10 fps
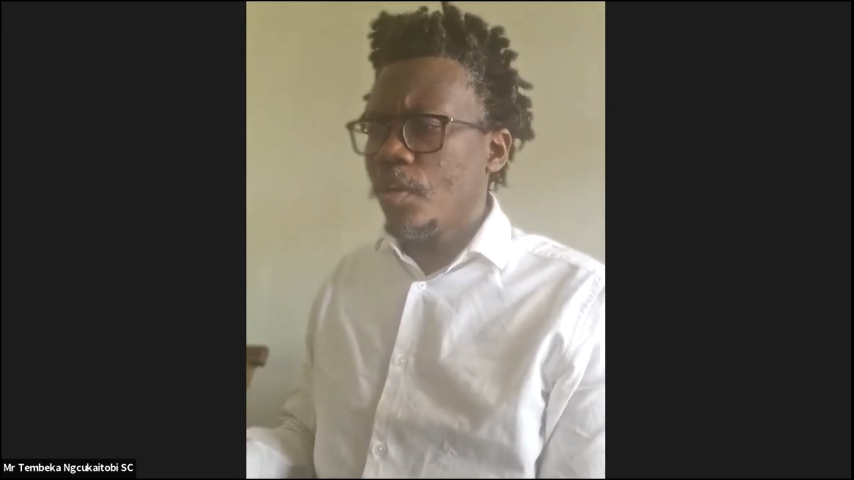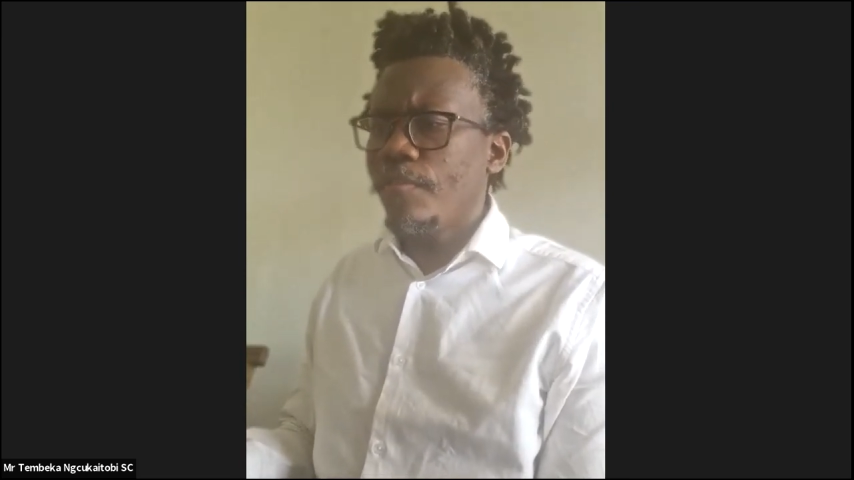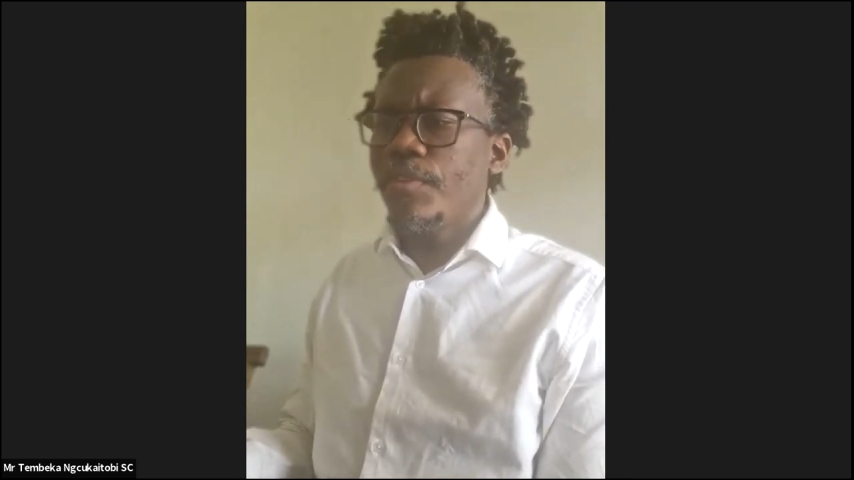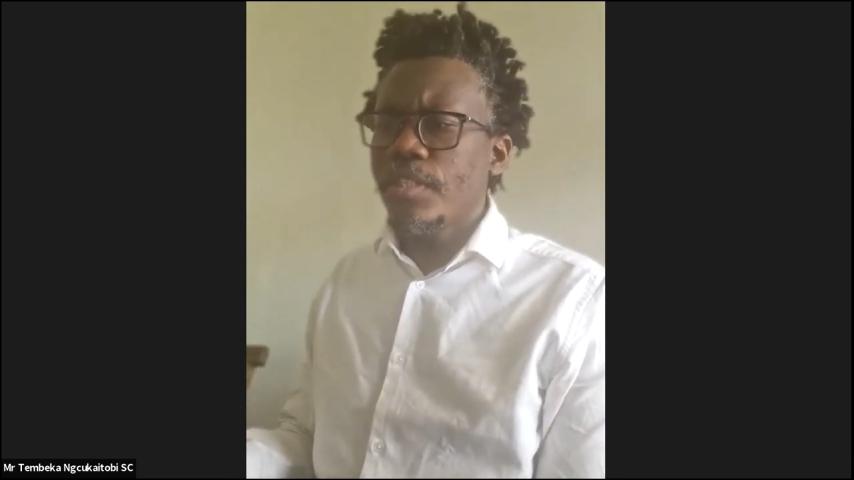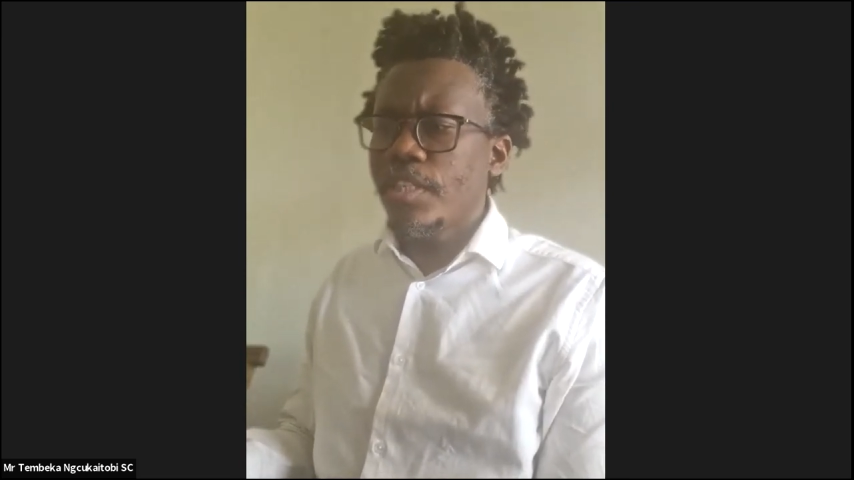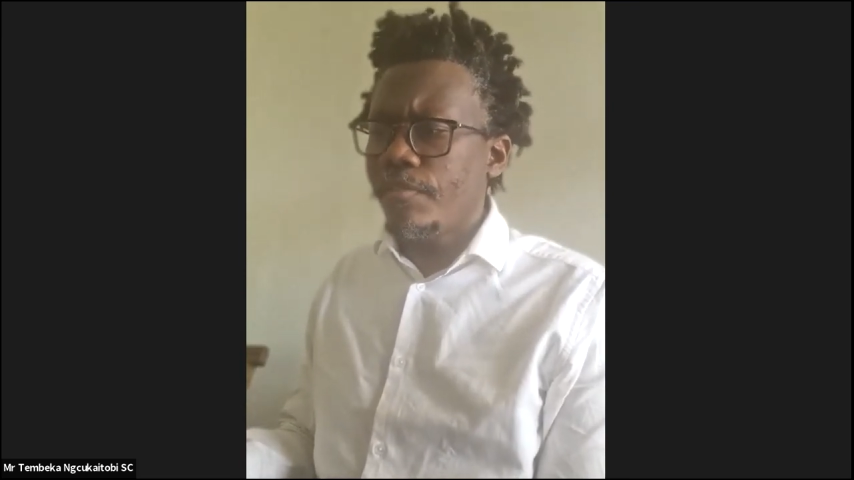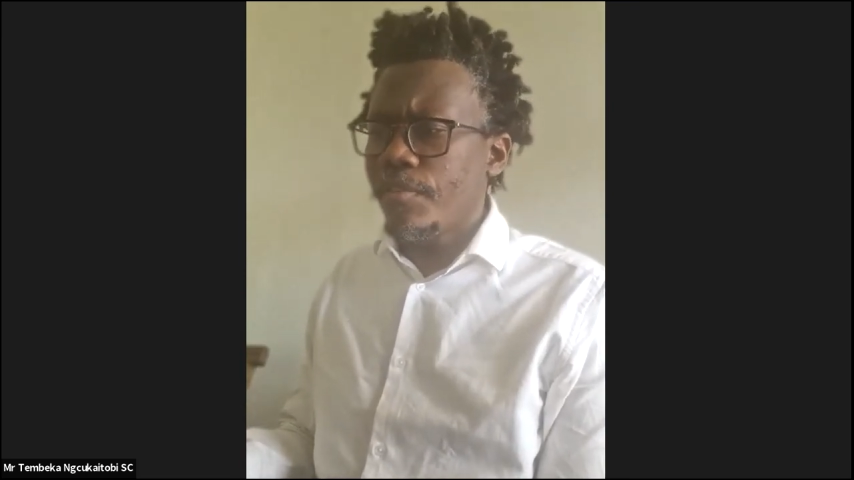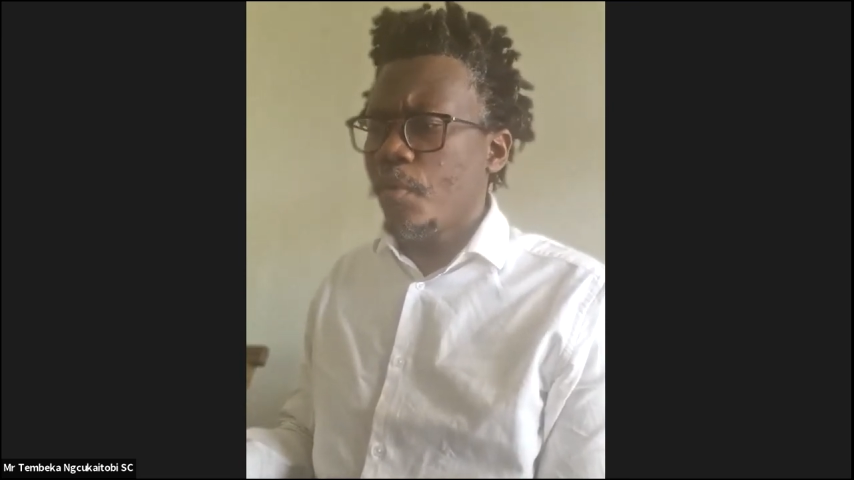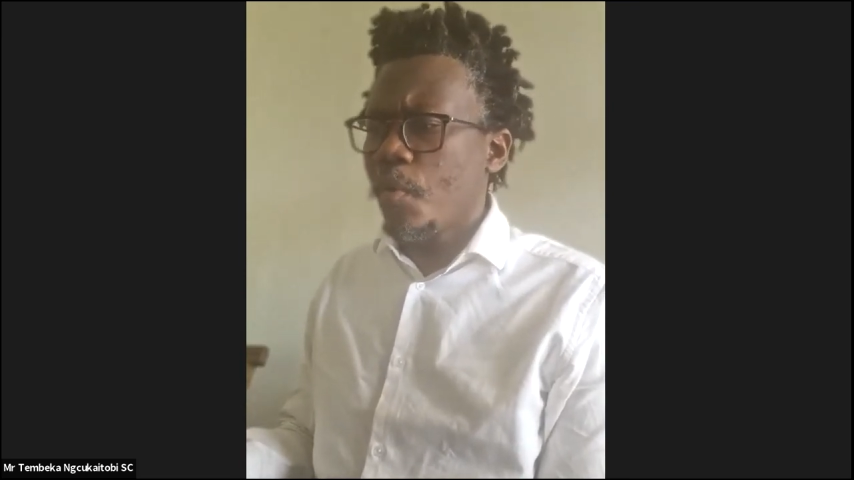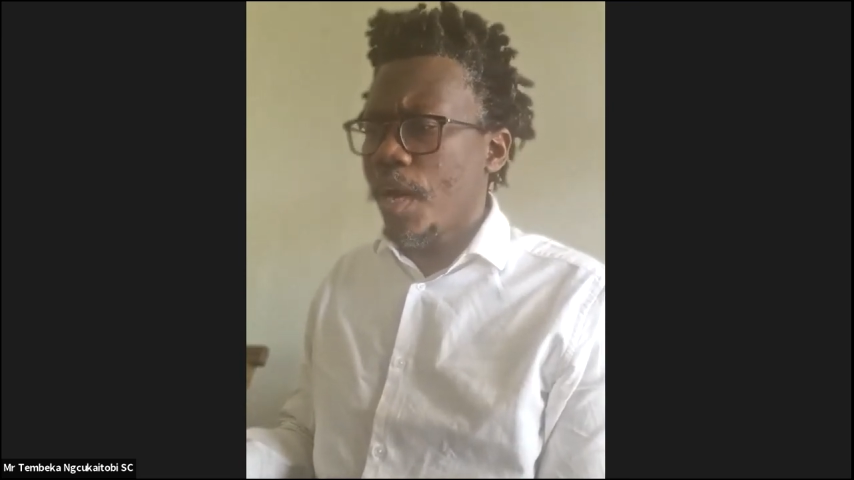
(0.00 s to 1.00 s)
of his
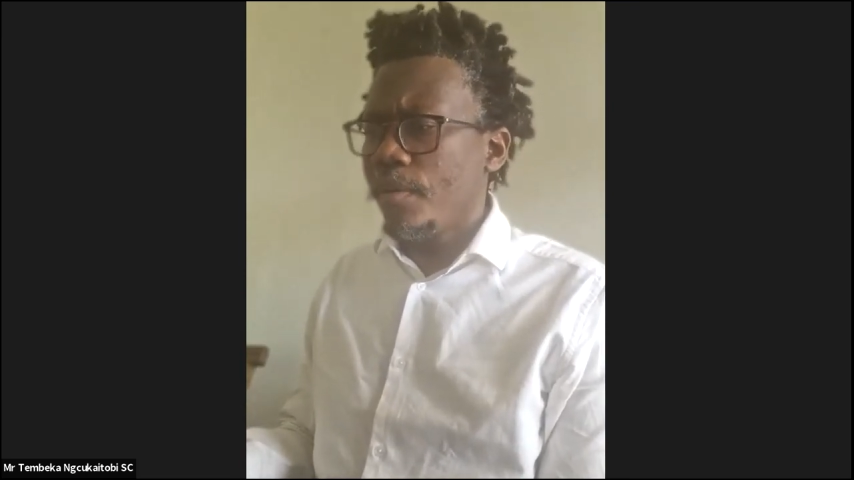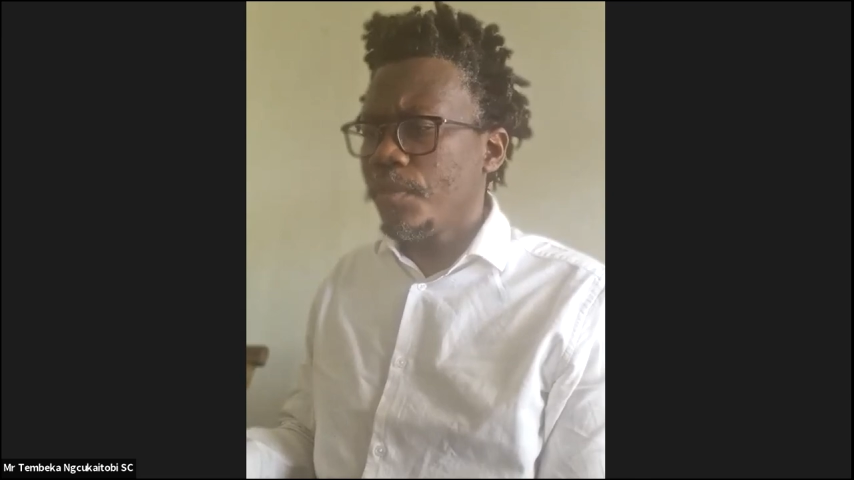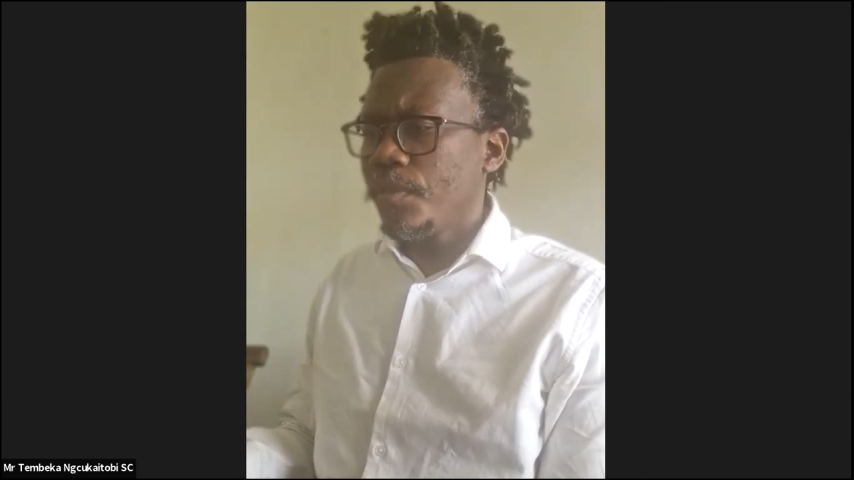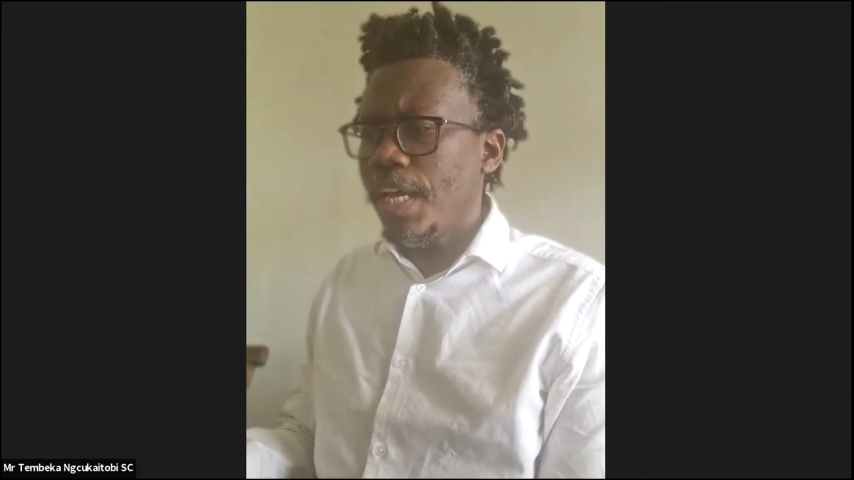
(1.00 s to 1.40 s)
several wives,